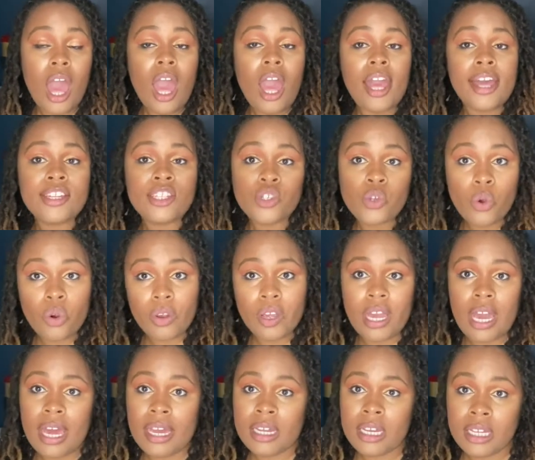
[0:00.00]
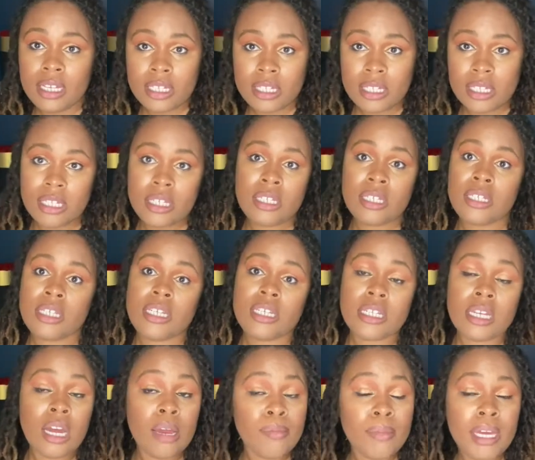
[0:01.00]
and Tory had inconsistencies,
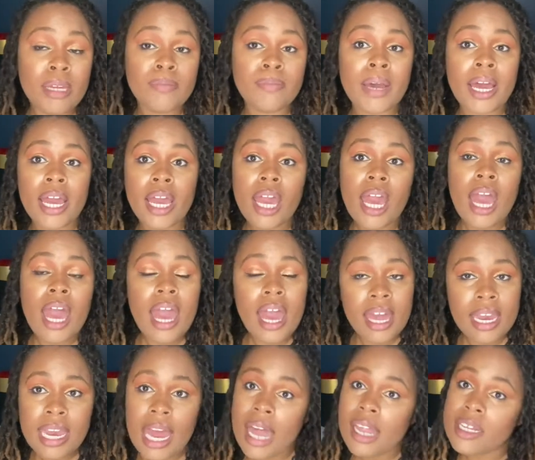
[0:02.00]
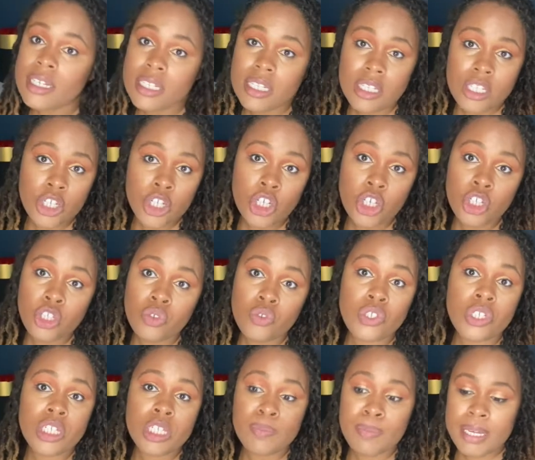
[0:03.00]
and I made my analysis and
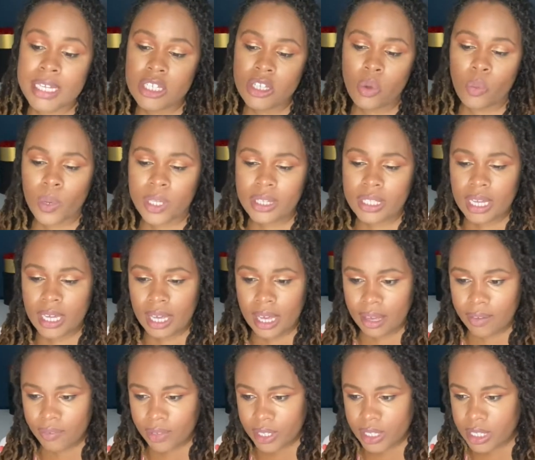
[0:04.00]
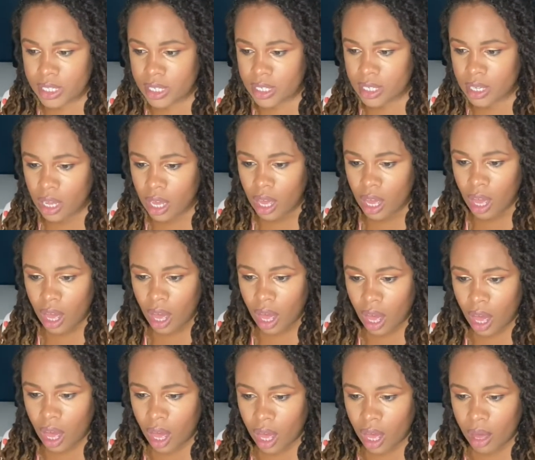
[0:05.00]
conclusions based on what they gave us.
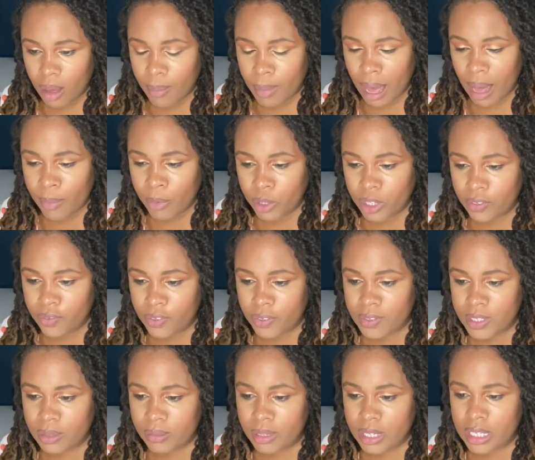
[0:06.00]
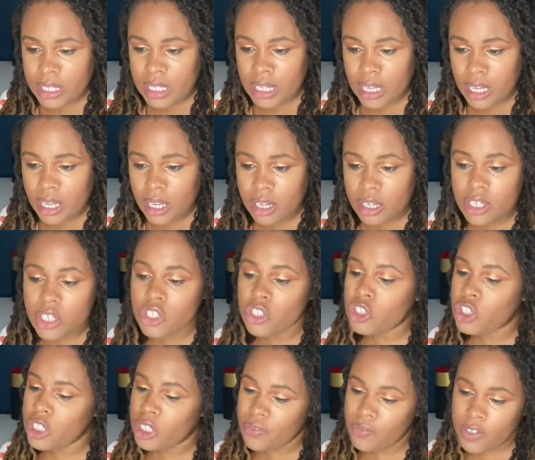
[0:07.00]
I'm only 15 minutes in, so you
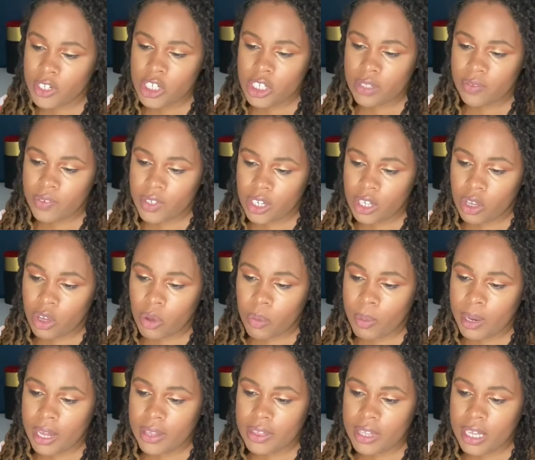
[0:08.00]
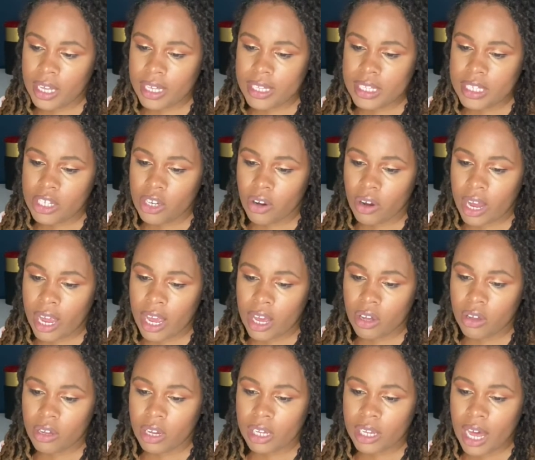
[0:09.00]
should have finished the video, but I think I see her
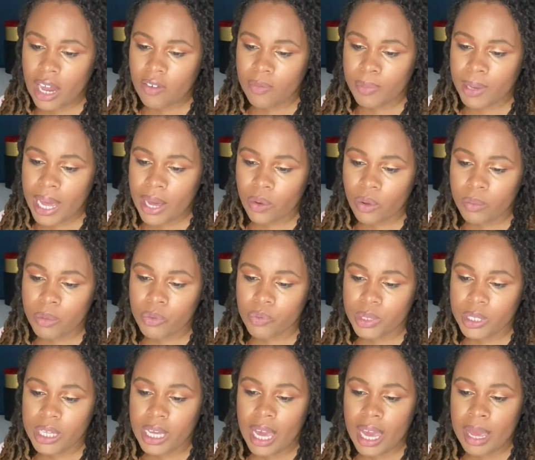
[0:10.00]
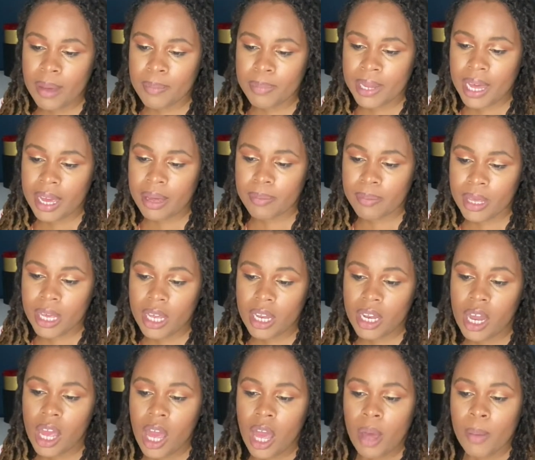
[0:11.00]
angle. A lot of Black women really hate Black
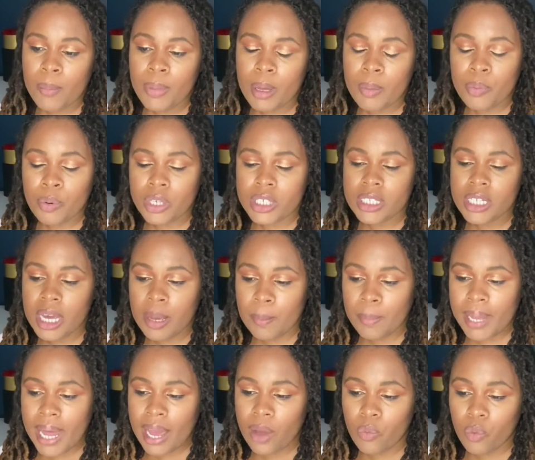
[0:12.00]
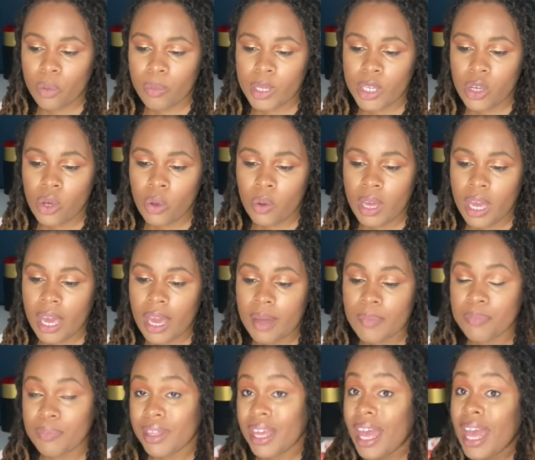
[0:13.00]
men, but protect Black women.
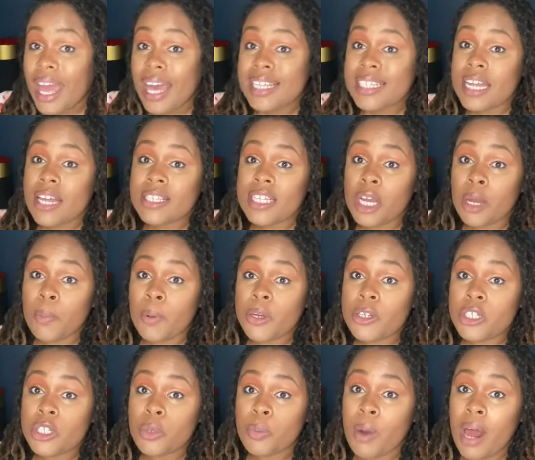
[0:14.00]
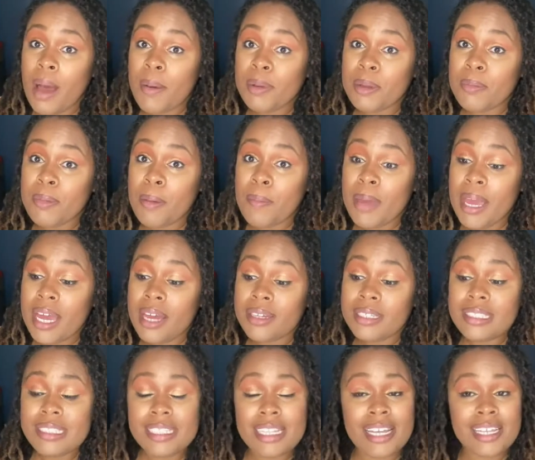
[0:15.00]
Okay. Sounds like a personal problem, my man.
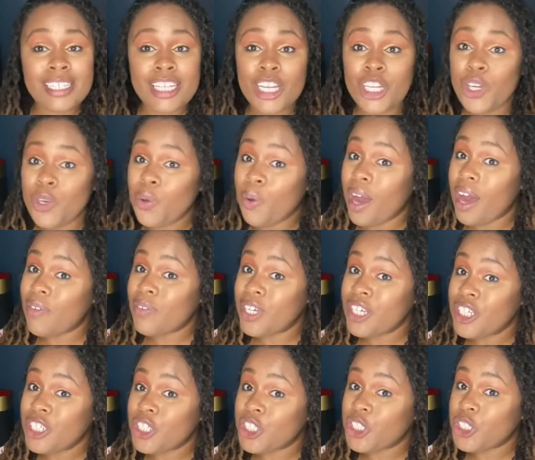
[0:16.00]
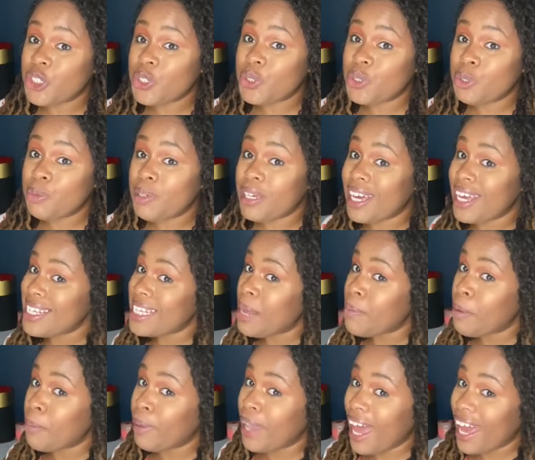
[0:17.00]
Sounds like you have an issue because
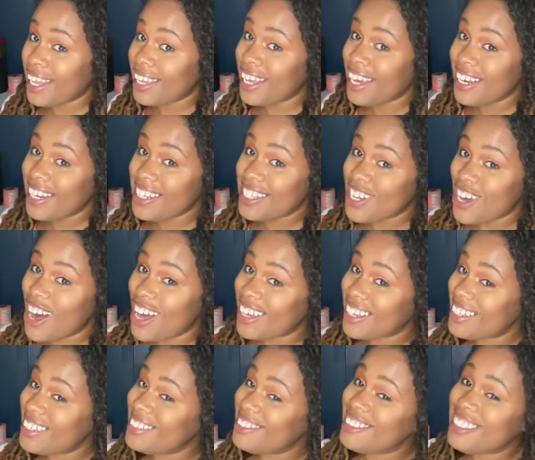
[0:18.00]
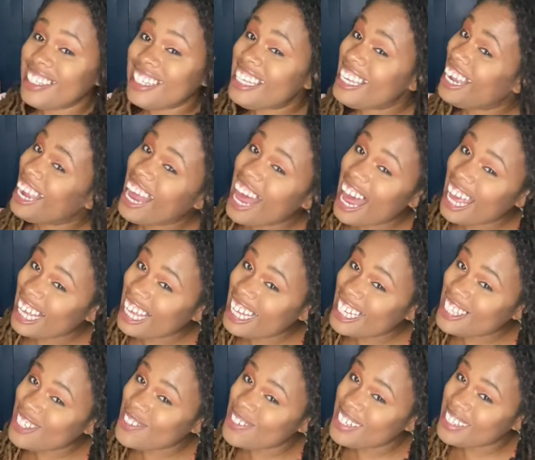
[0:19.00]
I'm a Black lady talking. I can't
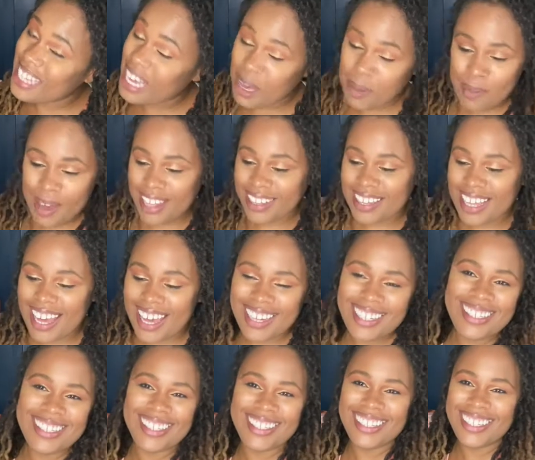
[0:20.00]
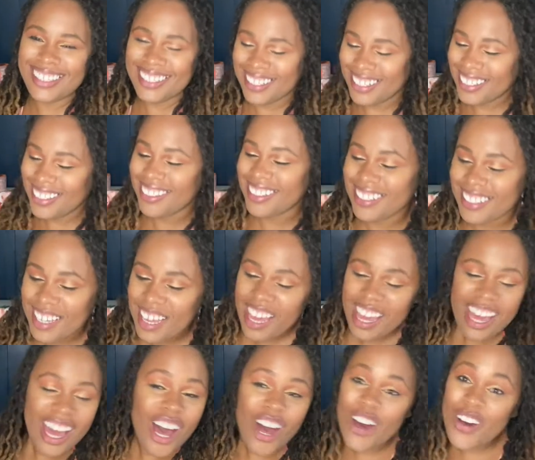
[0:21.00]
do anything about that.
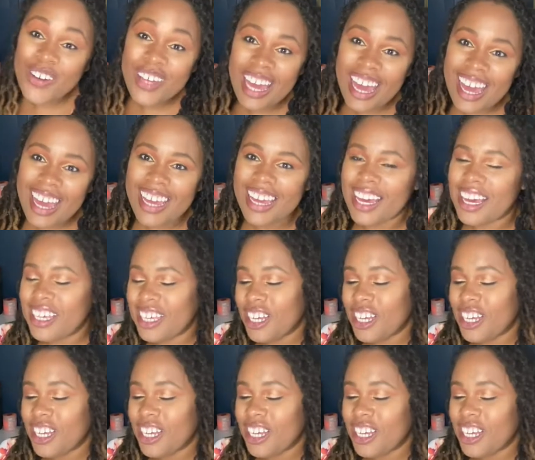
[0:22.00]
Okay.